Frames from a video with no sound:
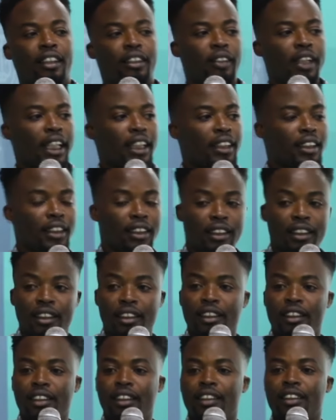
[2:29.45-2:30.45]
Right?
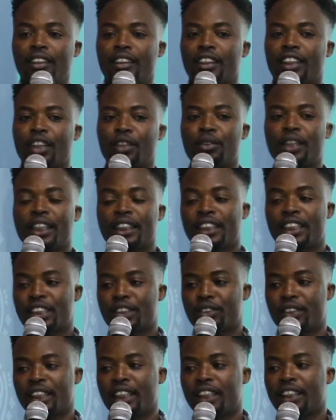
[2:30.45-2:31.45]
Can we
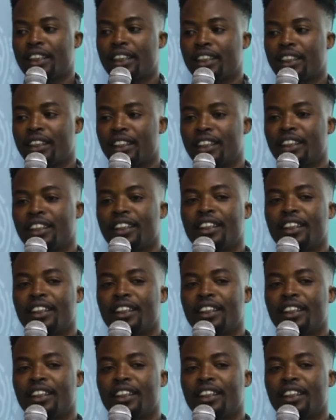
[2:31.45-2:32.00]
attest to that?